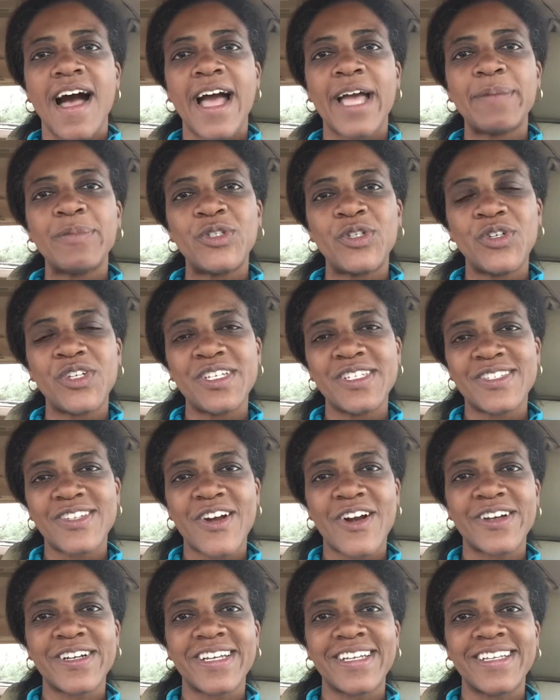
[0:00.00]
I'm Judy
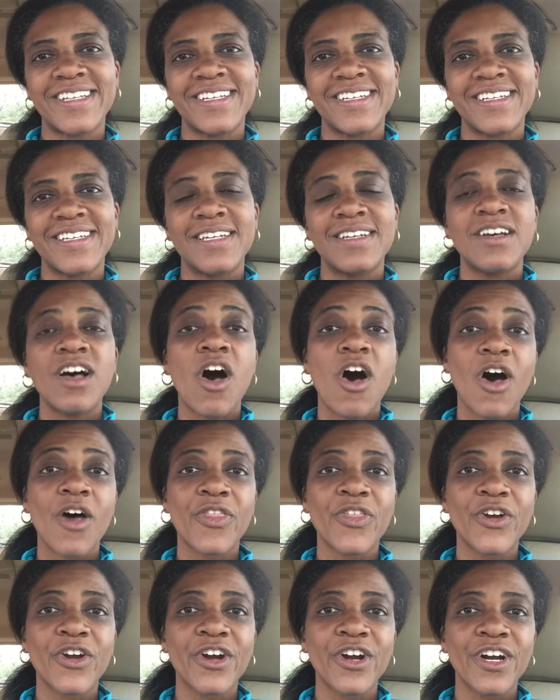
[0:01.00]
Sarden,
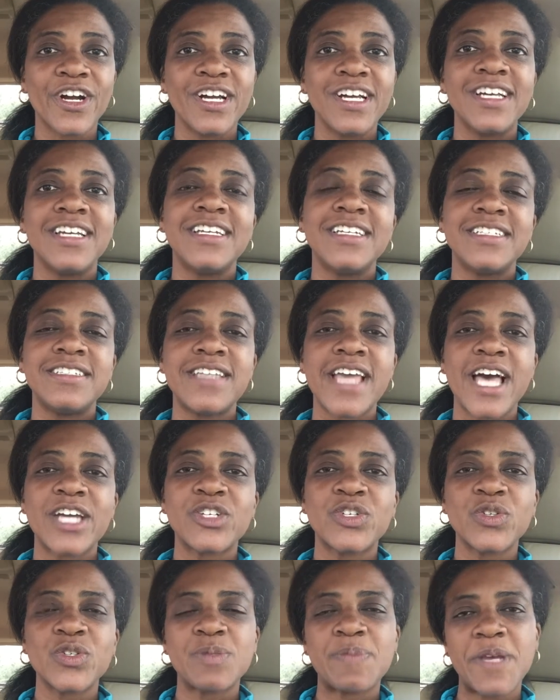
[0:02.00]
author,
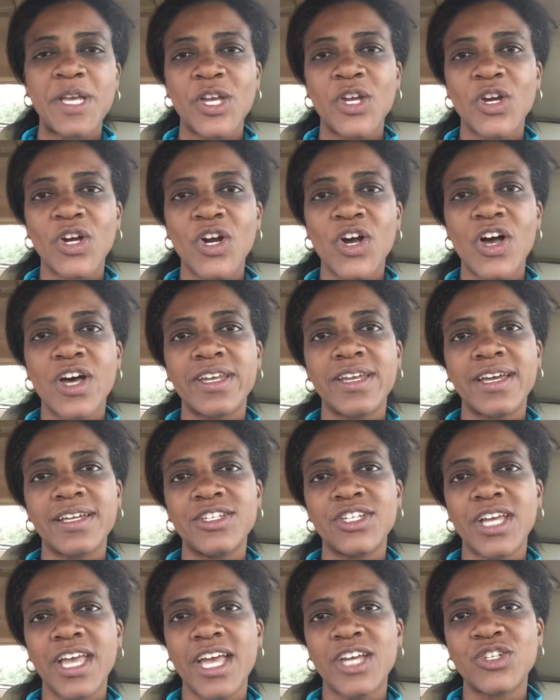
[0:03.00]
national speaker on
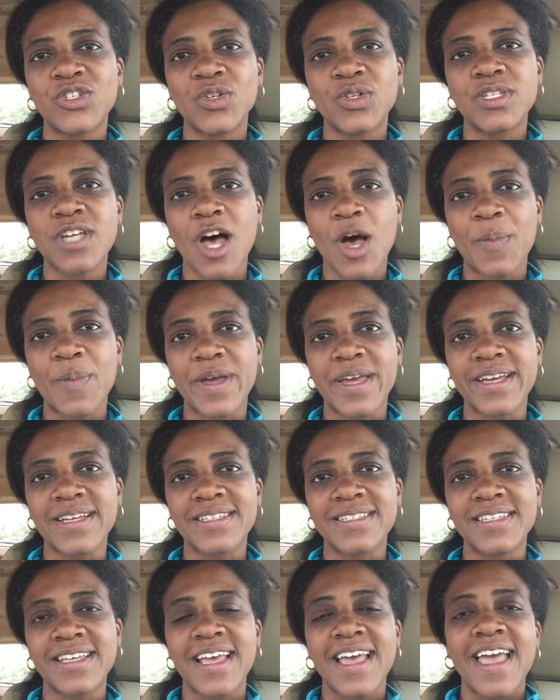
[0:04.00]
educational
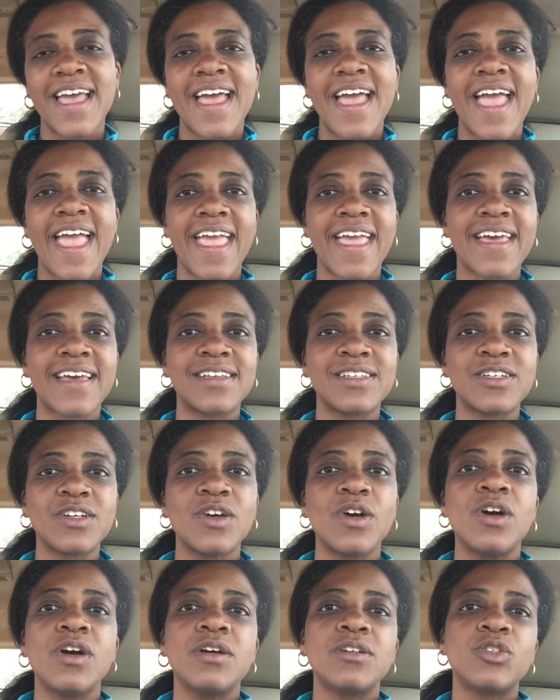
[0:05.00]
topics, and
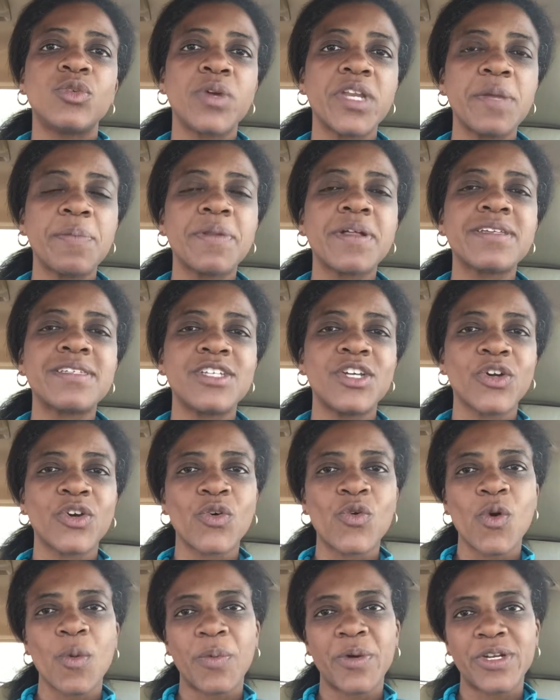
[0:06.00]
20-plus year
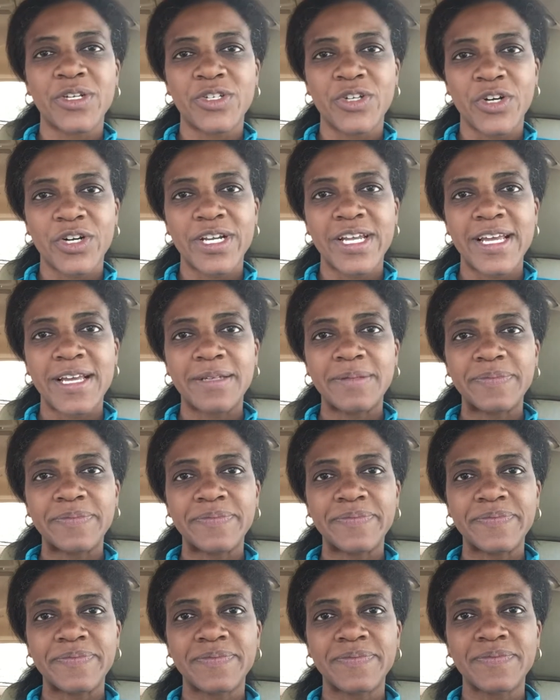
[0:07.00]
corporate attorney.
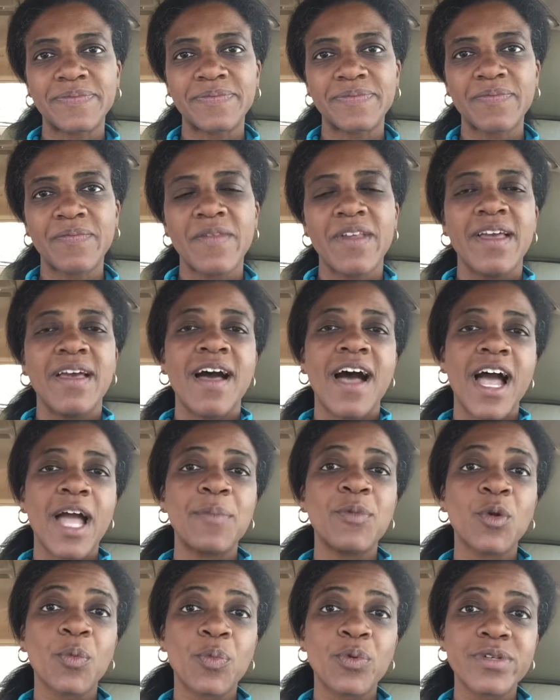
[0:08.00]

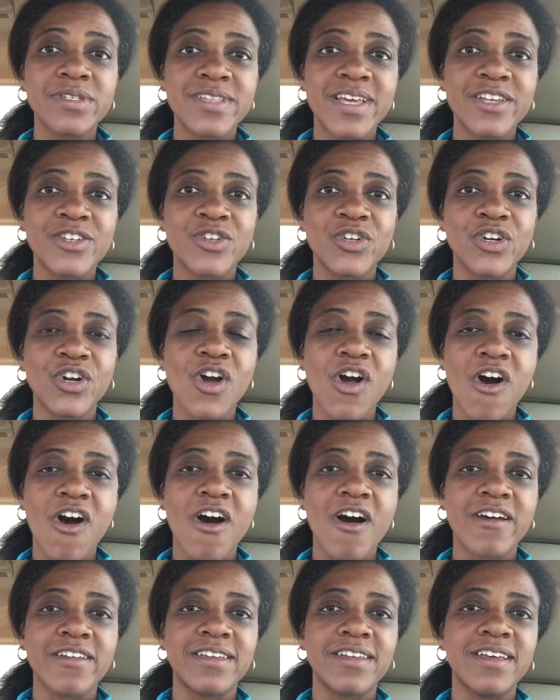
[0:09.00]
I'm your presenter
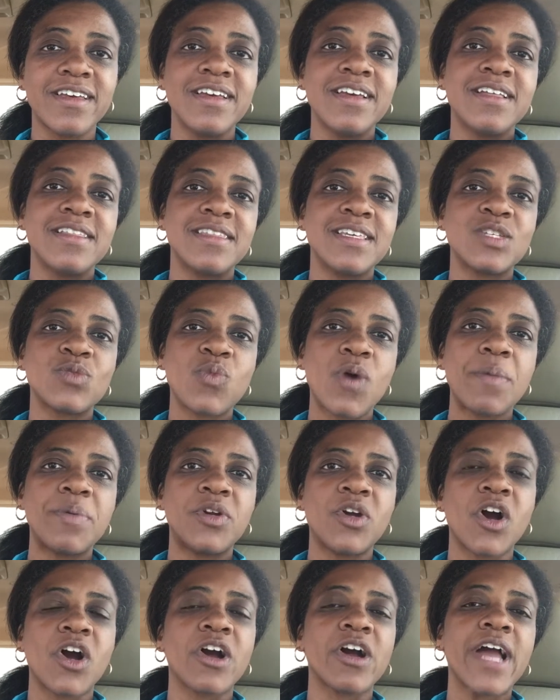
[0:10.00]
on this
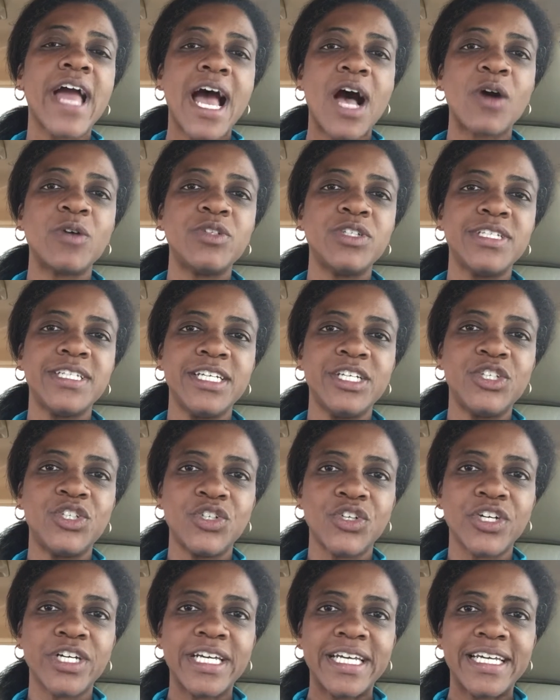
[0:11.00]
webinar, How to Teach
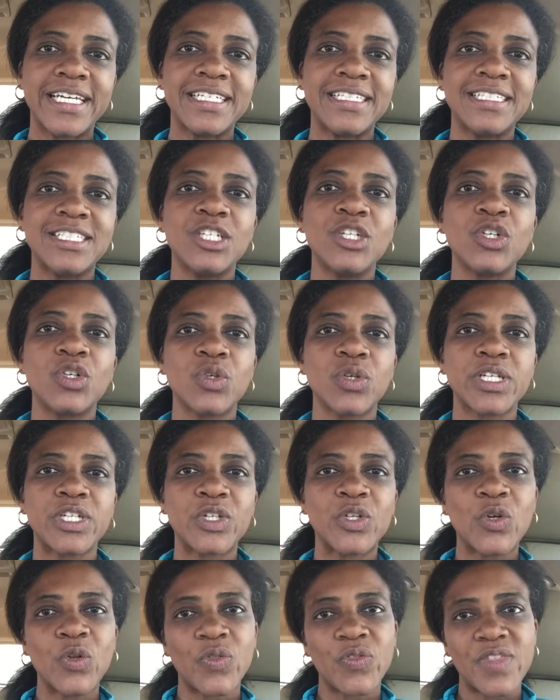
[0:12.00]
Your Kids
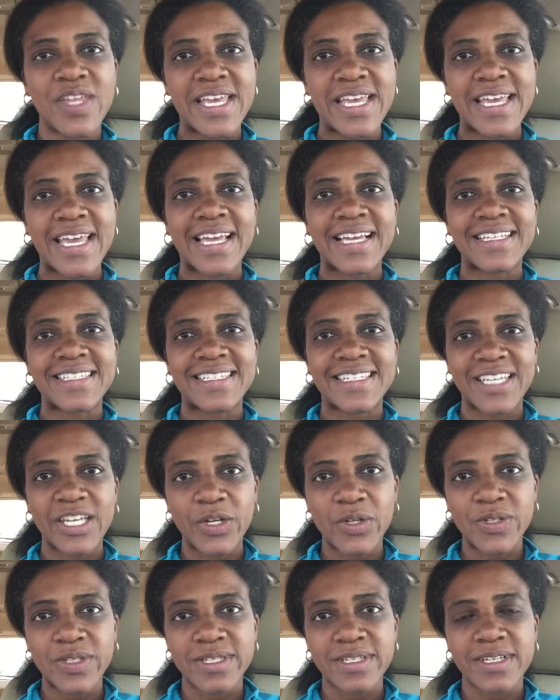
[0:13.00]
Critical Thinking
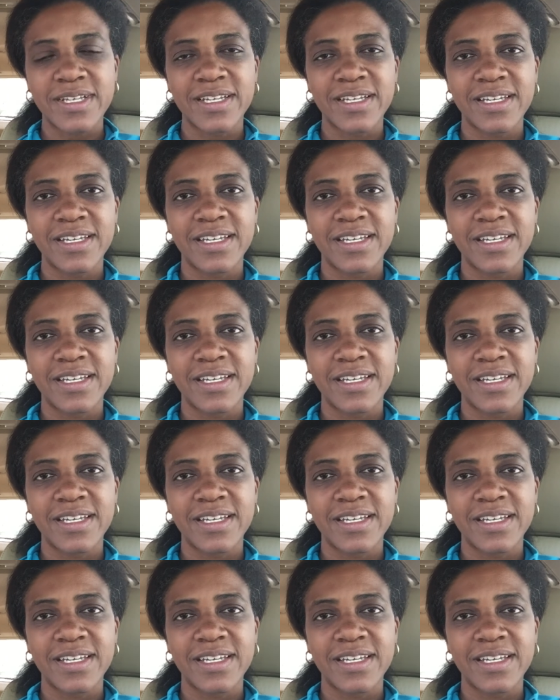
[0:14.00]
Skills.